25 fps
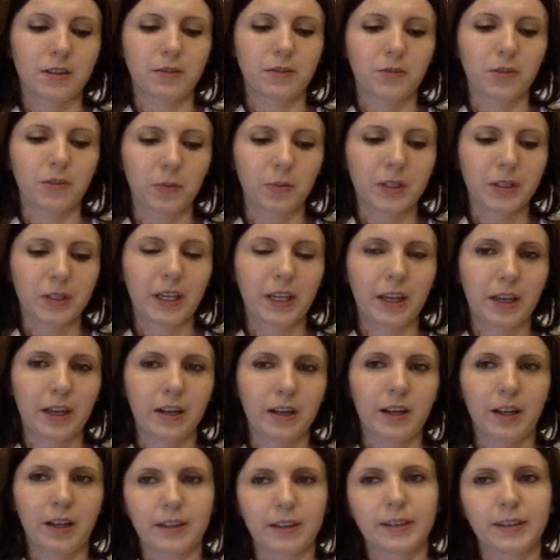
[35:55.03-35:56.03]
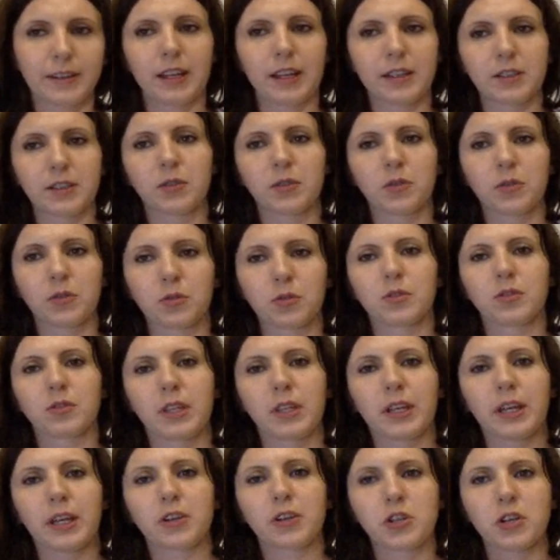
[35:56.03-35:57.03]
from there, and then you
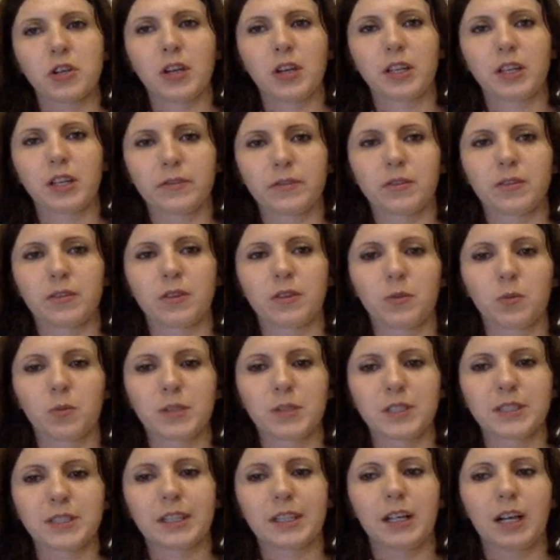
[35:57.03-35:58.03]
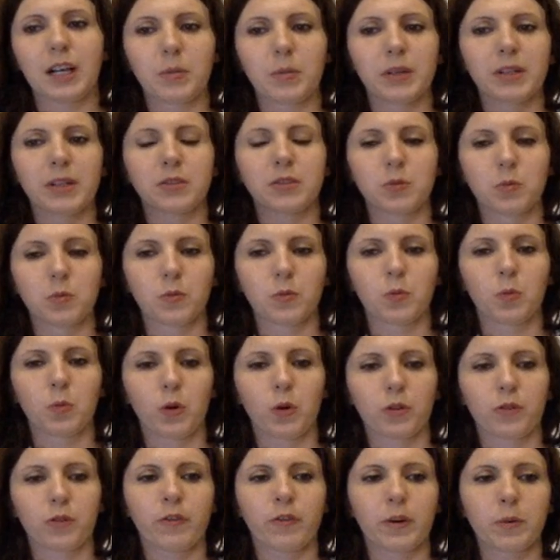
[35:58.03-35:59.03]
negotiate with the company to
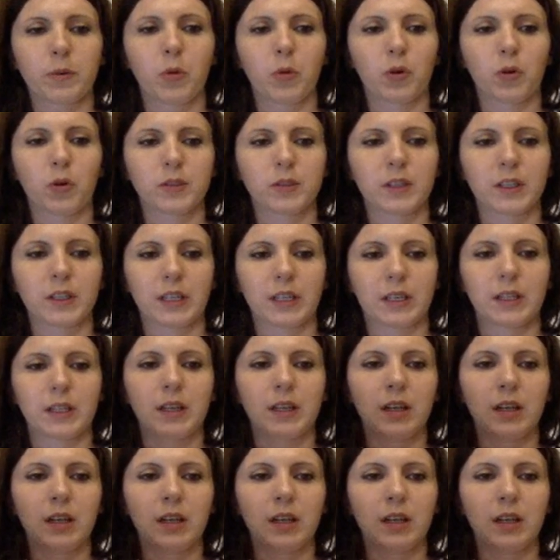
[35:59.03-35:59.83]
work remotely.